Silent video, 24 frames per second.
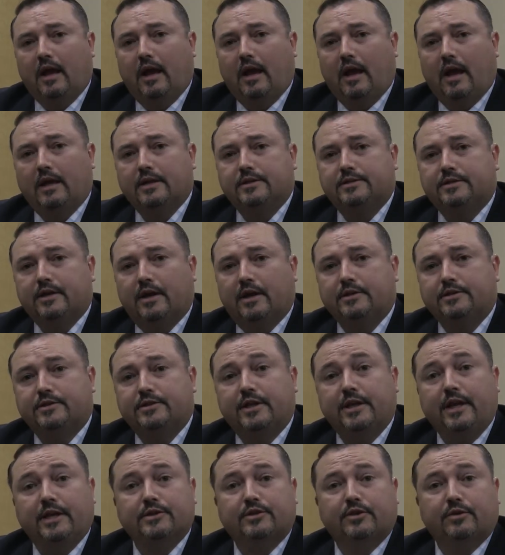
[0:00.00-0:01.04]
As such,
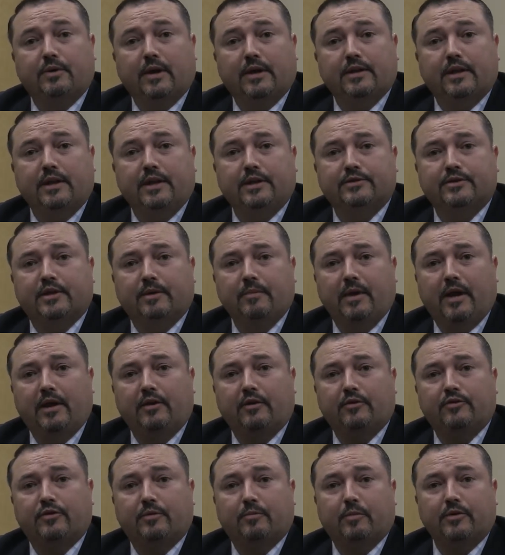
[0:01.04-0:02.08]
he has directed his
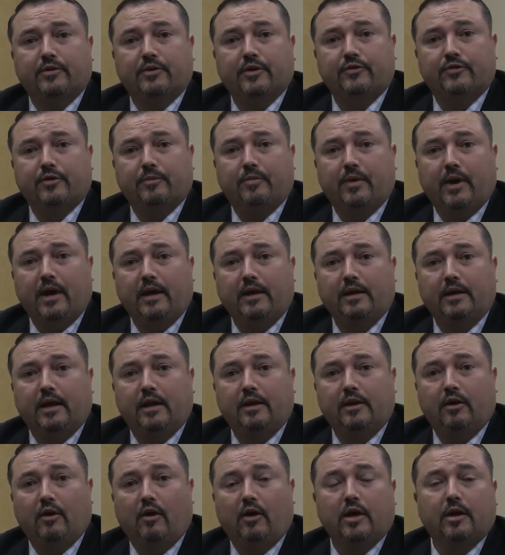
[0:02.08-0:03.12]
commanders to participate in
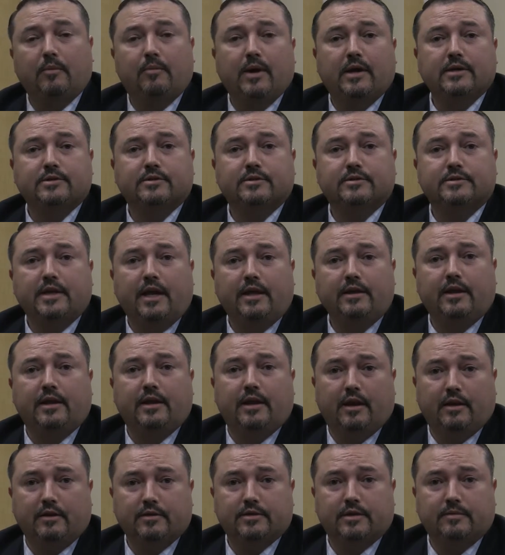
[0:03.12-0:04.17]
the Occupational Safety and
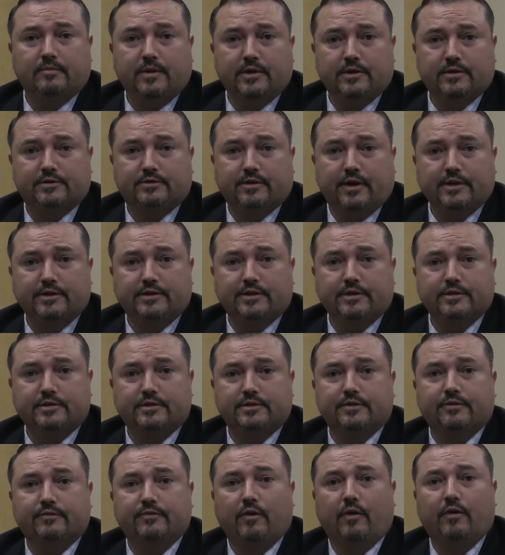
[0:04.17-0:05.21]
Health
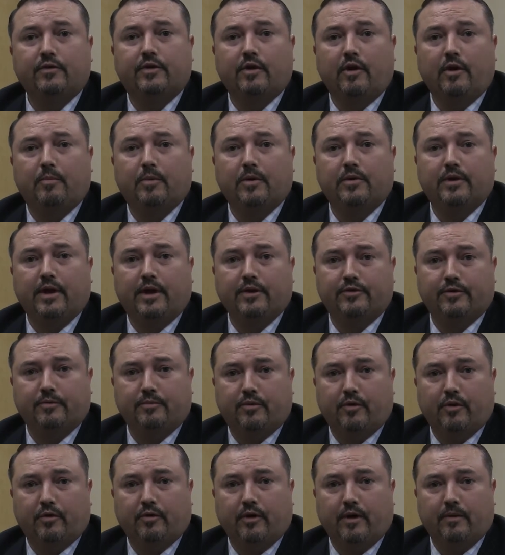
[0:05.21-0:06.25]
Administration's Voluntary Protection
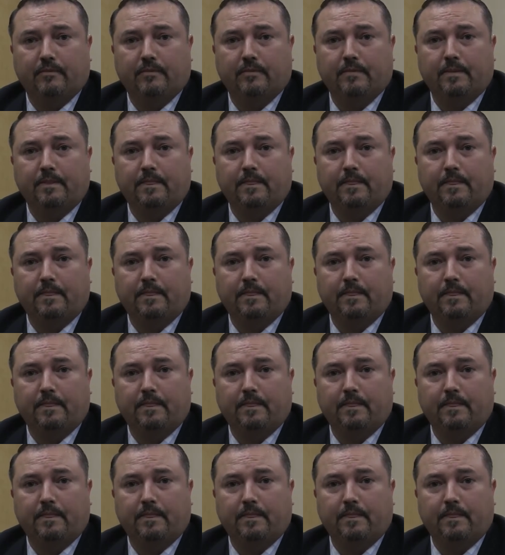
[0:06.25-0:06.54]
Program.